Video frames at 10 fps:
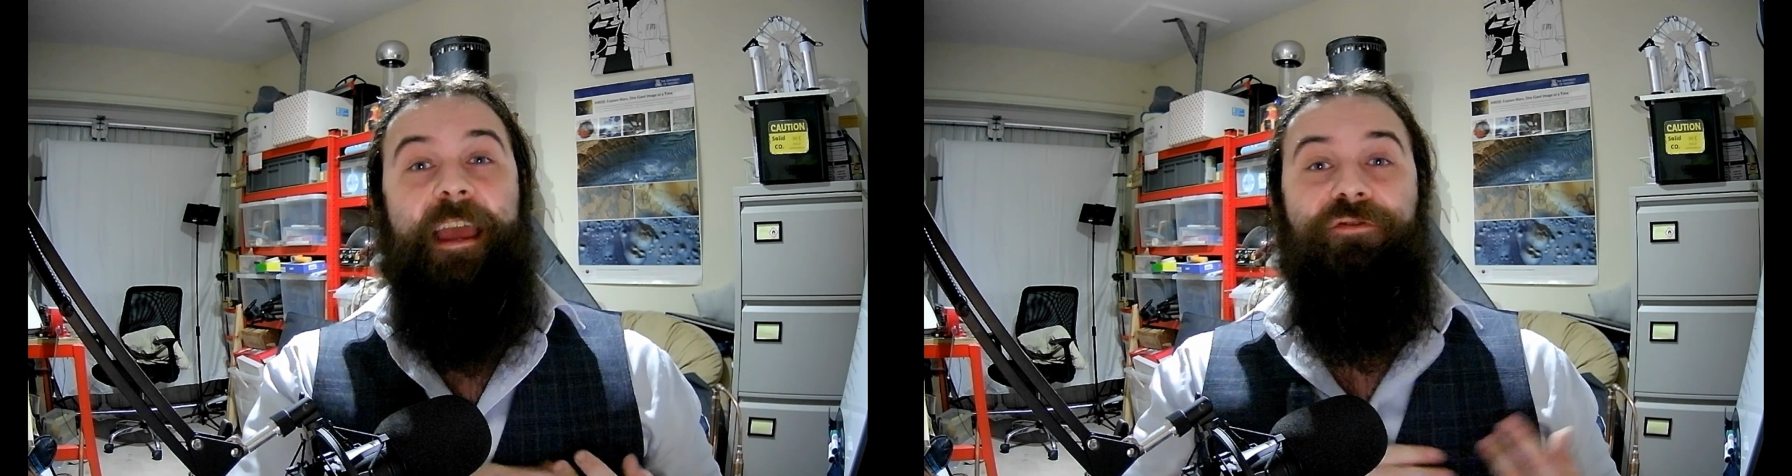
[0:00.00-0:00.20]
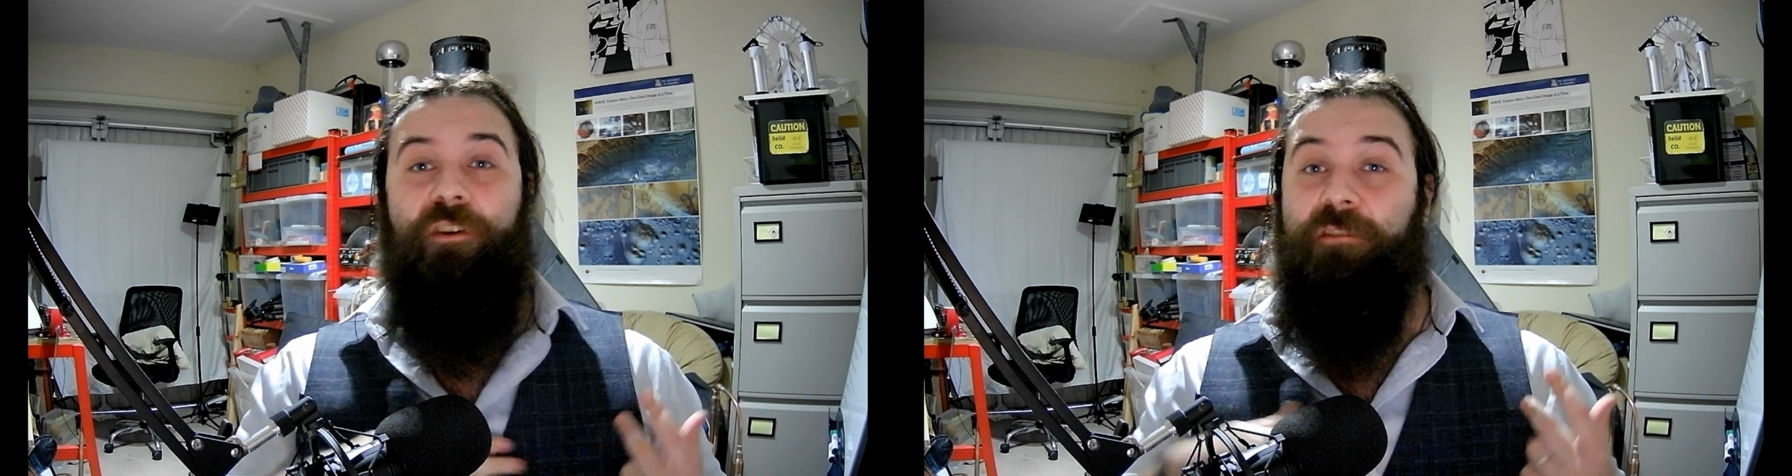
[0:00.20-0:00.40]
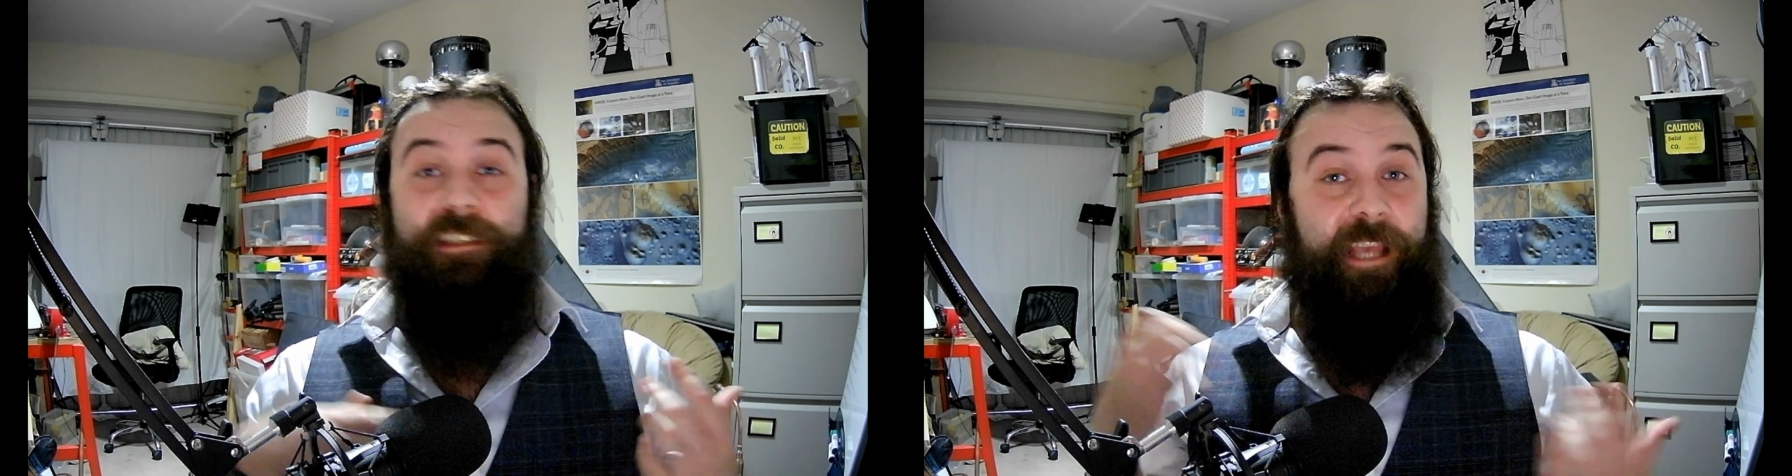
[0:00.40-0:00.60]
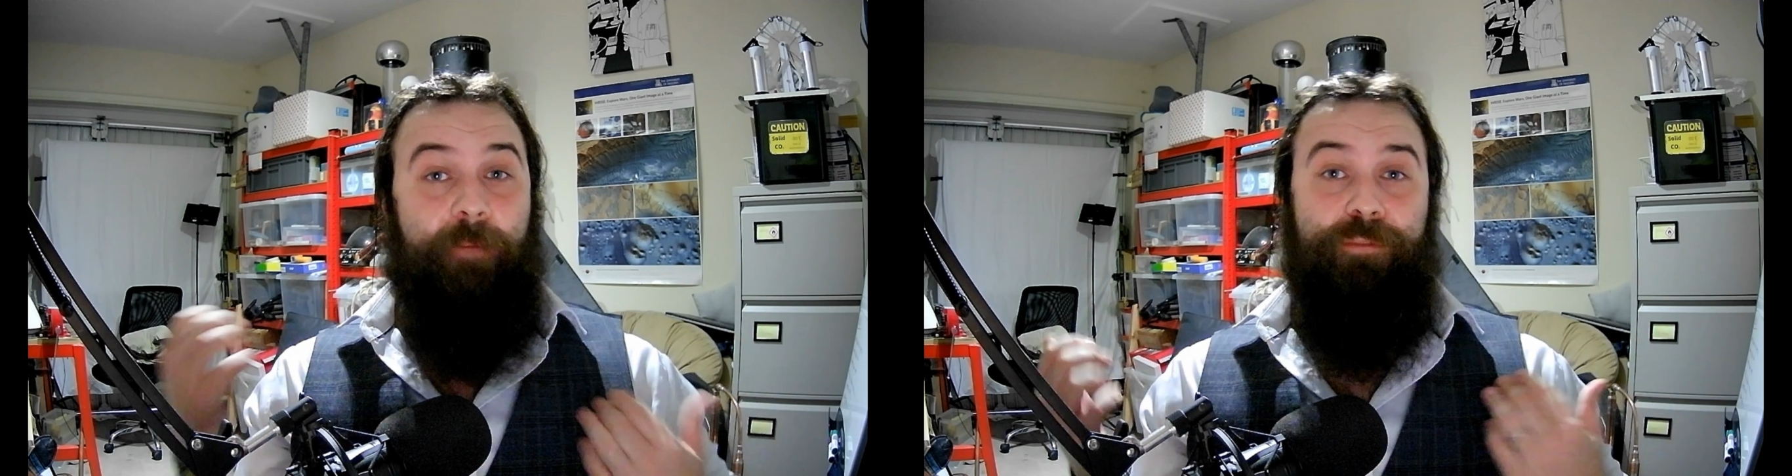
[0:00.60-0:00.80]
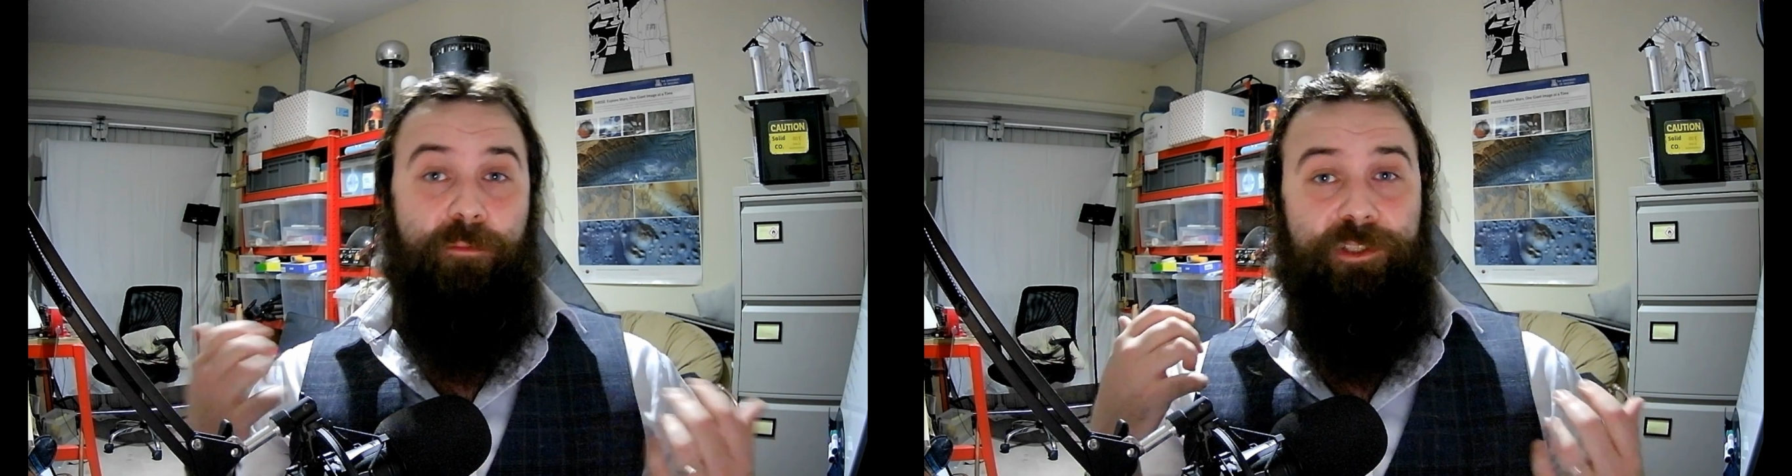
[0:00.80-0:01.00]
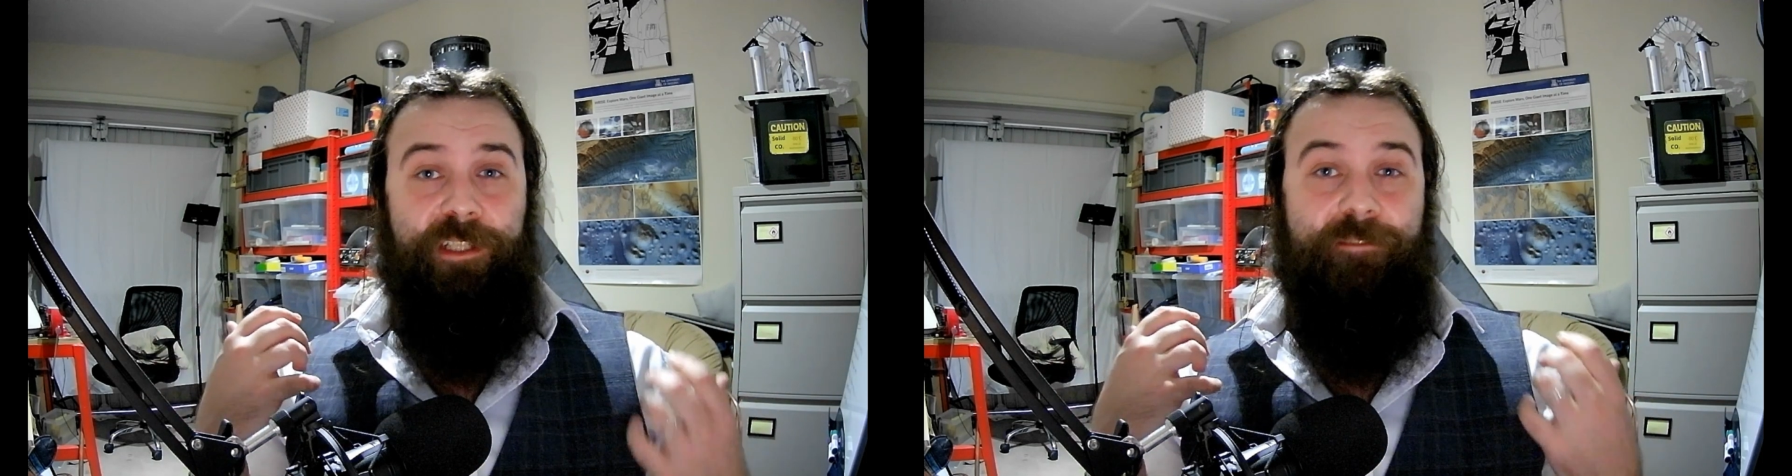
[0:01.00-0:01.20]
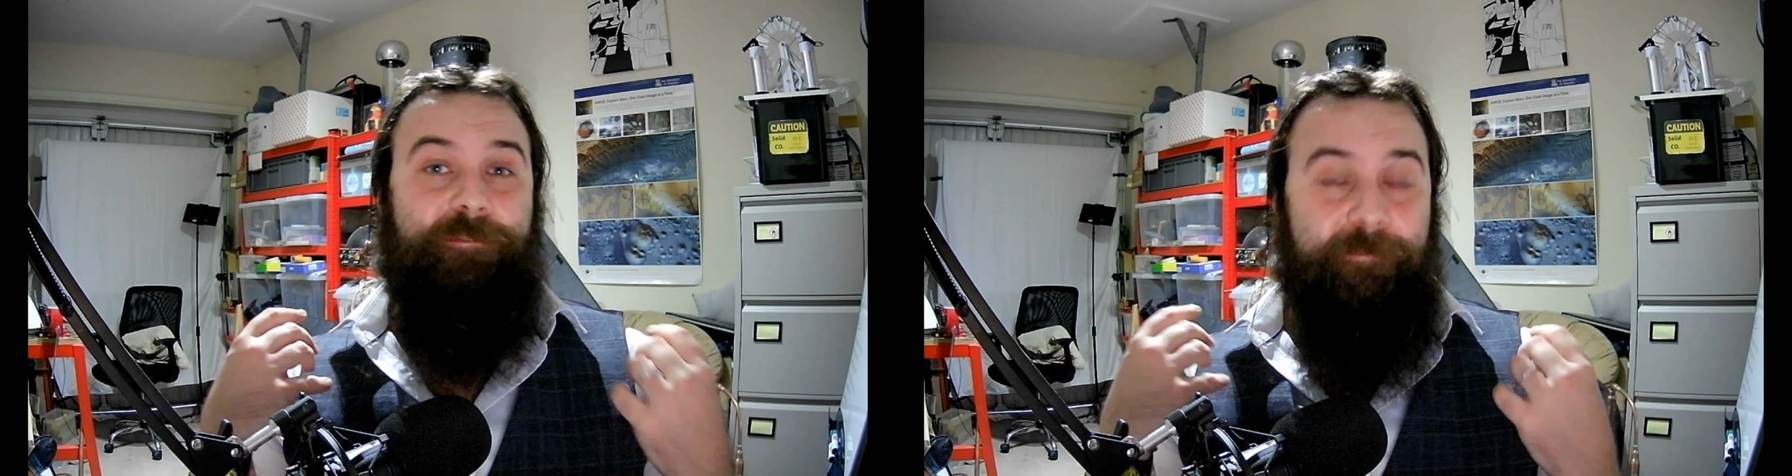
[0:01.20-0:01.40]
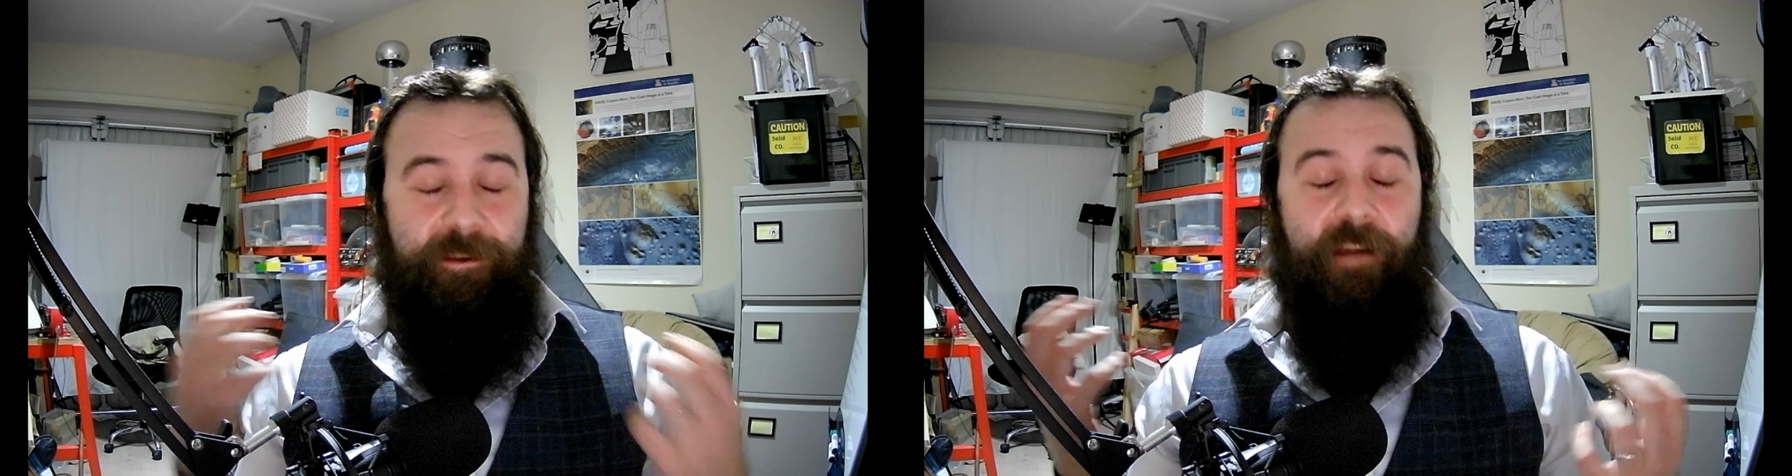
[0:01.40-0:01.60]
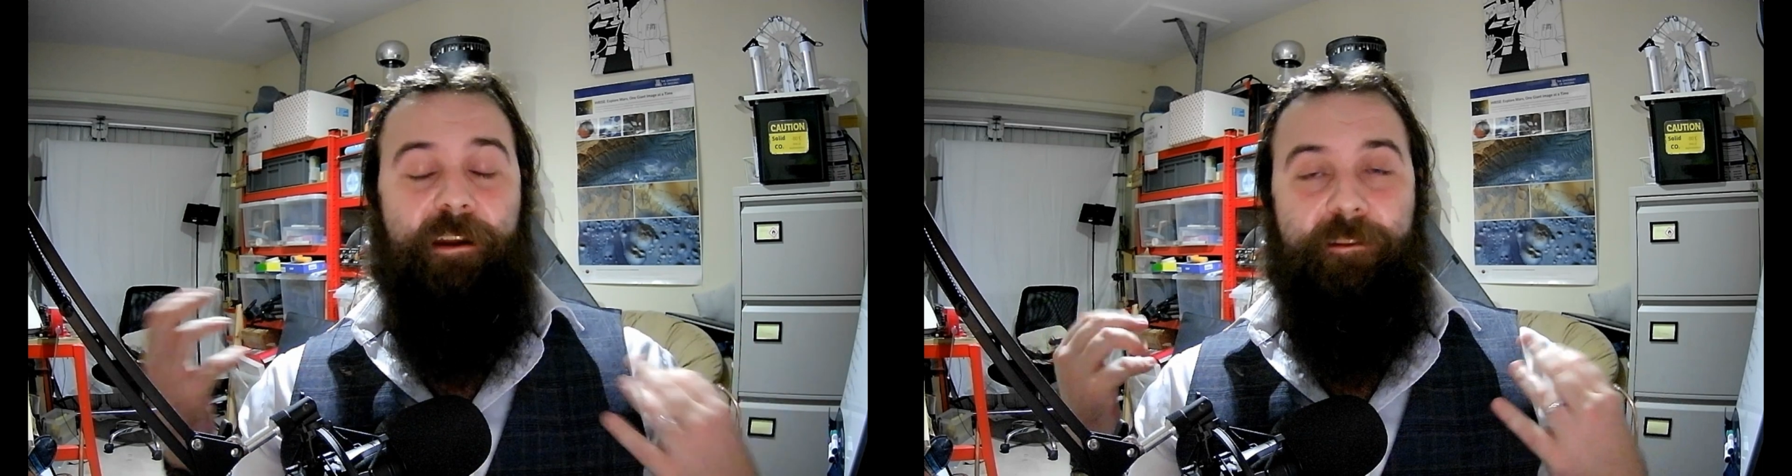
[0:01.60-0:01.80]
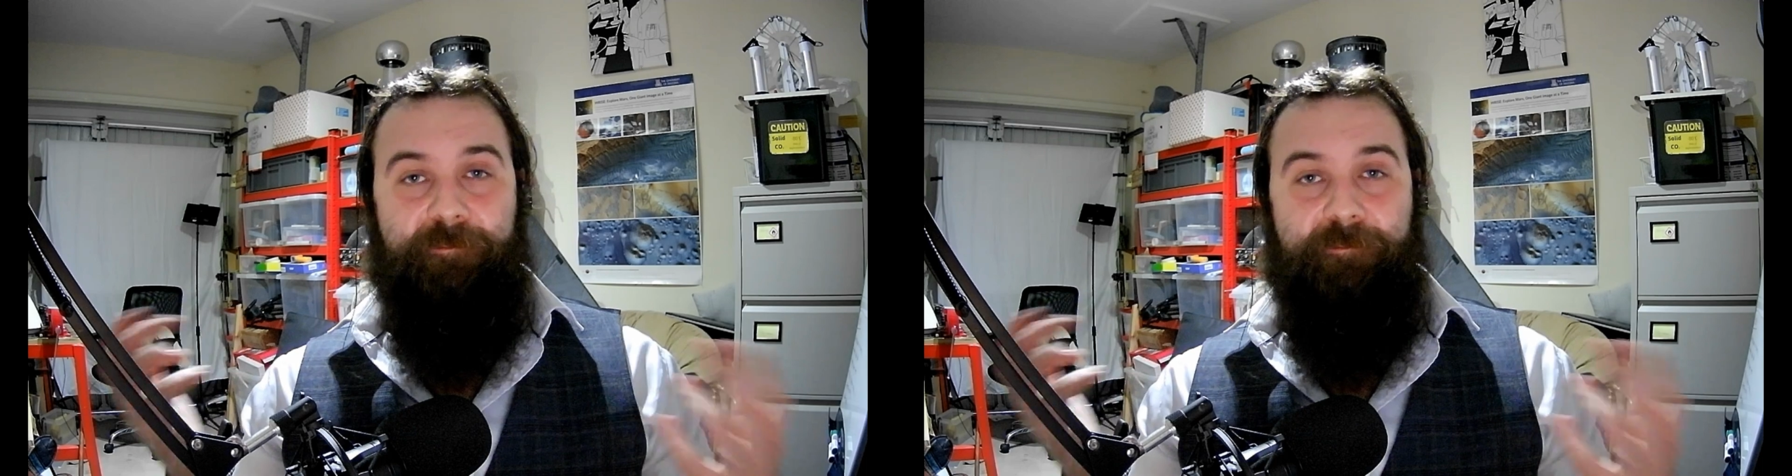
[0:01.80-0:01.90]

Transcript: The reception was just very,